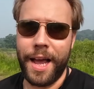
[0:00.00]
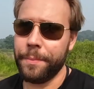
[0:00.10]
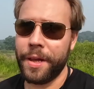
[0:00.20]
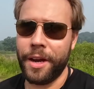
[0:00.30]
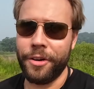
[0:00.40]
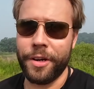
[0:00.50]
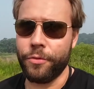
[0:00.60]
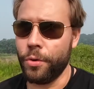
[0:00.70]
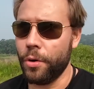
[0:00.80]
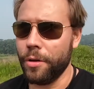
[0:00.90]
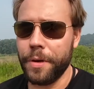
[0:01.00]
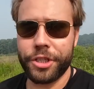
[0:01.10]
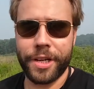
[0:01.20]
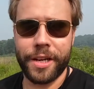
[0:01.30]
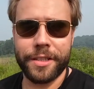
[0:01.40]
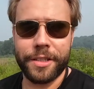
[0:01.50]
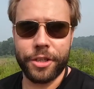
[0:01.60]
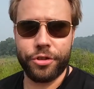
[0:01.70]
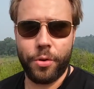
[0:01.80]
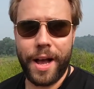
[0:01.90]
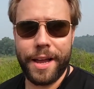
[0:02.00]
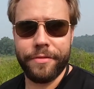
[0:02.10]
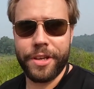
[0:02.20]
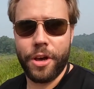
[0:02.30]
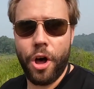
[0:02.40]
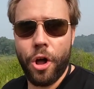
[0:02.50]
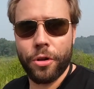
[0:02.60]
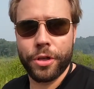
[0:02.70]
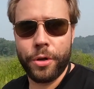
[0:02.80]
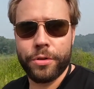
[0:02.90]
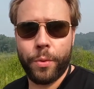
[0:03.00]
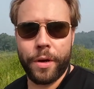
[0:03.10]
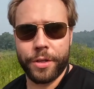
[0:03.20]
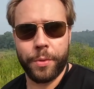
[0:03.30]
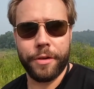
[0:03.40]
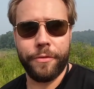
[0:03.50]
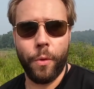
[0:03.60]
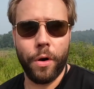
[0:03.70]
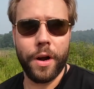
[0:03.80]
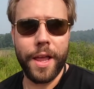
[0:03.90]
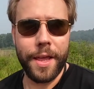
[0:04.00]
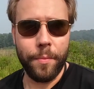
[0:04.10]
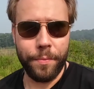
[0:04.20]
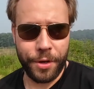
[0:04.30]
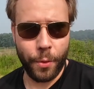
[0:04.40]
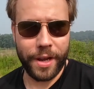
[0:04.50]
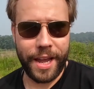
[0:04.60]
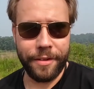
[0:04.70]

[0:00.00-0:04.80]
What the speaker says: I'm here in rural Michigan to drive the all-new 2024 Buick